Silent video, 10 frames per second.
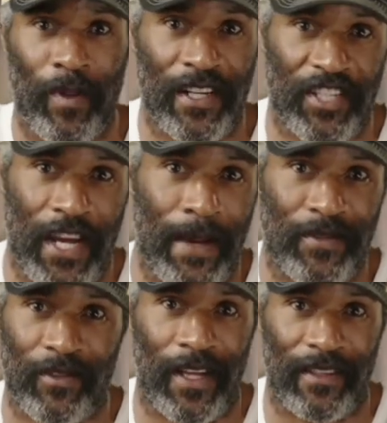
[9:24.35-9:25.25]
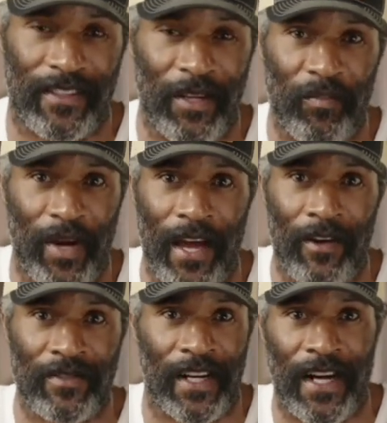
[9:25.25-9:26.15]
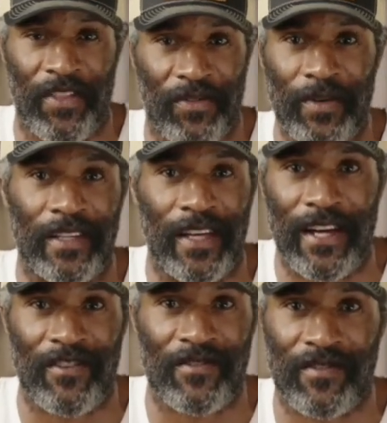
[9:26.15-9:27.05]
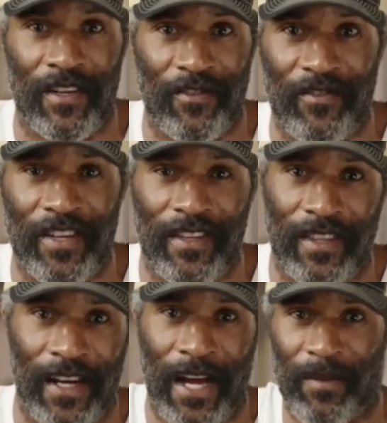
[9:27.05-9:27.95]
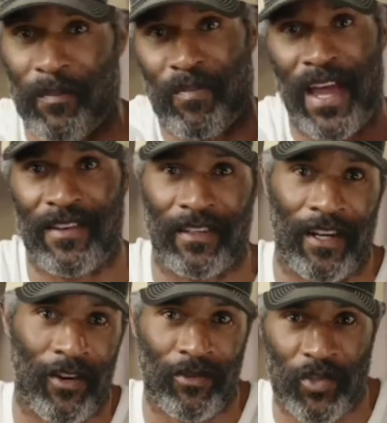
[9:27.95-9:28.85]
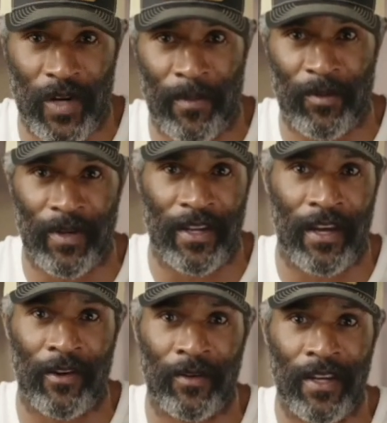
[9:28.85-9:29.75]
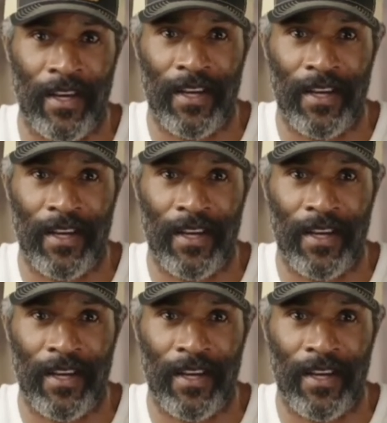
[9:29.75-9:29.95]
My chaps are like 10 pounds. I got three layers underneath. I got a bandolero strapping me down.